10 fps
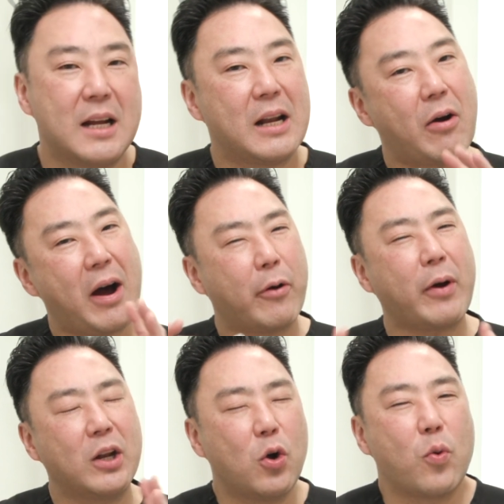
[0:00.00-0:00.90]
Now, how do
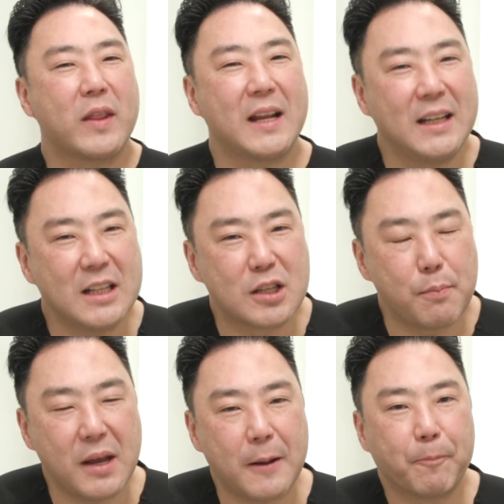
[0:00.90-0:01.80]
I know where they need to
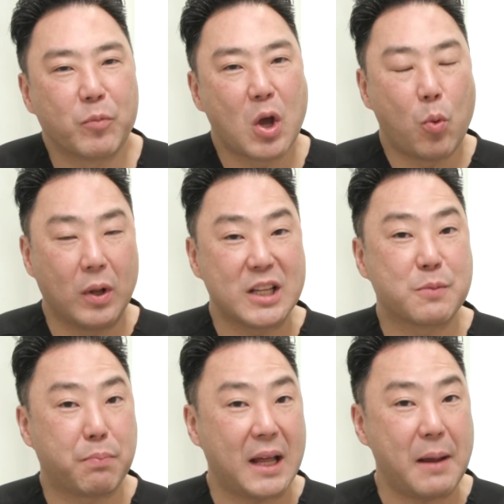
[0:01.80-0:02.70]
be? Well, it's
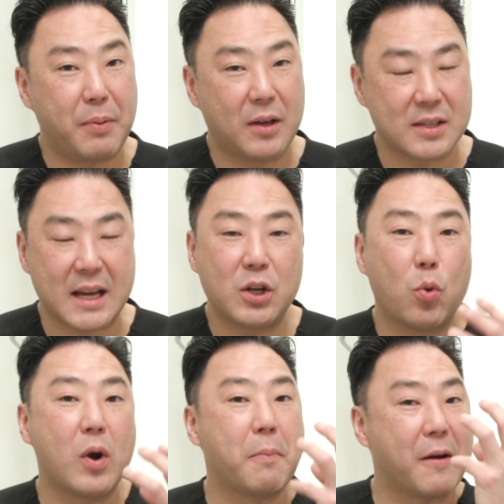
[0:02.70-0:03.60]
planned because I know
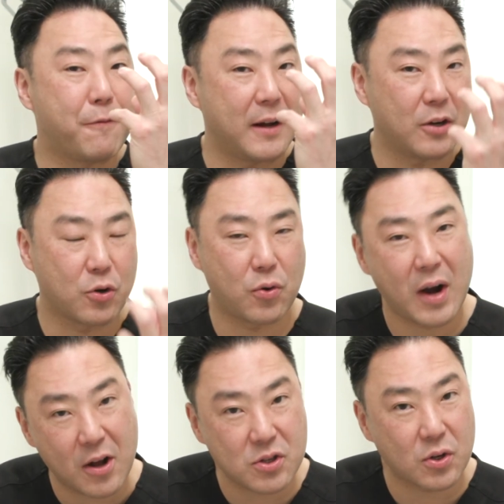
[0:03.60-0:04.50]
where my final
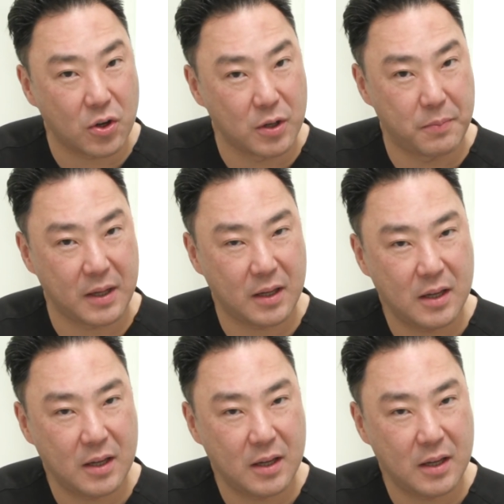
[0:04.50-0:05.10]
crowns are going to be.